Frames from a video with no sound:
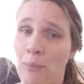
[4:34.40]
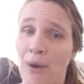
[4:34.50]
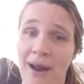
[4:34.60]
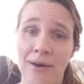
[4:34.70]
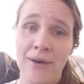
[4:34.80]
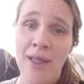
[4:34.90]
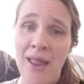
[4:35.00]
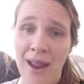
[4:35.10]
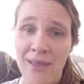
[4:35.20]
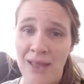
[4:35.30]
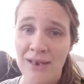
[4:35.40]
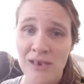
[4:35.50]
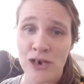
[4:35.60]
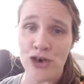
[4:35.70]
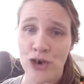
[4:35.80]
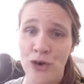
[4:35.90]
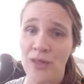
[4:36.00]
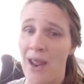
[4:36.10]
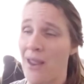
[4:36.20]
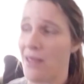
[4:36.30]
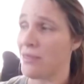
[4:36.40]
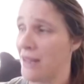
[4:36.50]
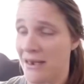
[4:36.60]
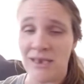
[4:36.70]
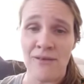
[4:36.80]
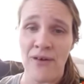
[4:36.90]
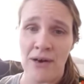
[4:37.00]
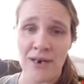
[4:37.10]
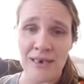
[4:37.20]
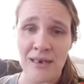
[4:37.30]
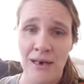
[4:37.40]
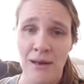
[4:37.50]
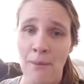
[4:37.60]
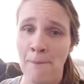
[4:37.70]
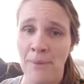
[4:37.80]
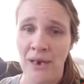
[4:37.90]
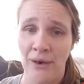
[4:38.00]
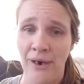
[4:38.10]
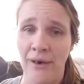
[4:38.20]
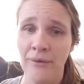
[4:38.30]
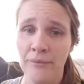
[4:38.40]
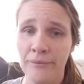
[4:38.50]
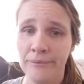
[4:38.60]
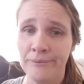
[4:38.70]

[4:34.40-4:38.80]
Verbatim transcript: for bread, and that's the truth, and that's the fairness in it, period.